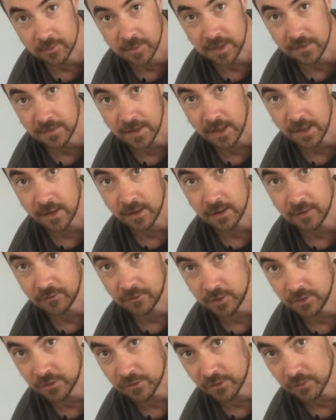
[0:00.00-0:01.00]
that if you
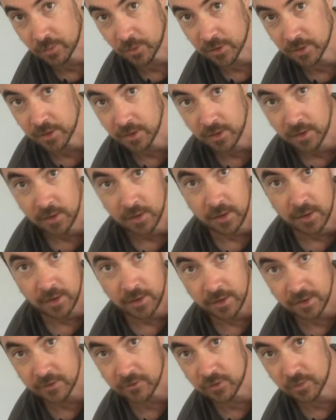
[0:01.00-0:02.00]
just want an
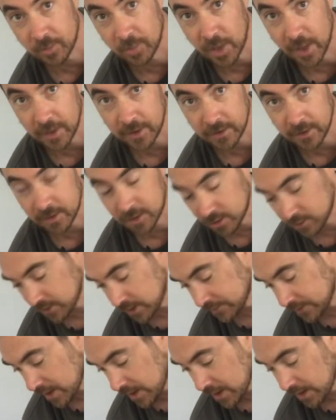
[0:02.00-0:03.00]
extra bike kicking around the
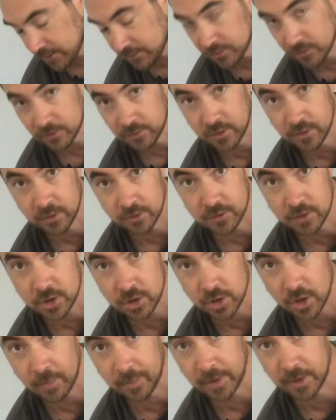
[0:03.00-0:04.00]
house, or to do the
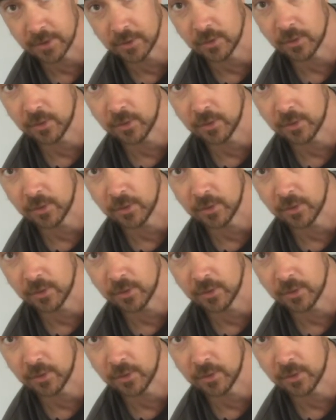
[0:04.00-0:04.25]
shopping, or